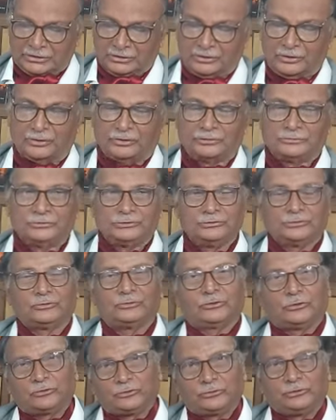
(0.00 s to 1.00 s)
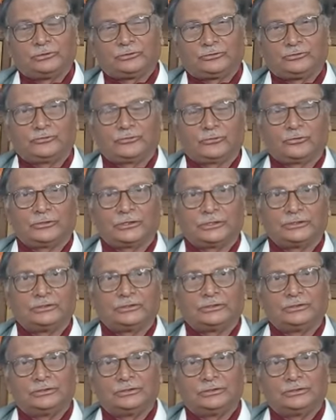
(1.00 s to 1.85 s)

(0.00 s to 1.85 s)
was wanting to show that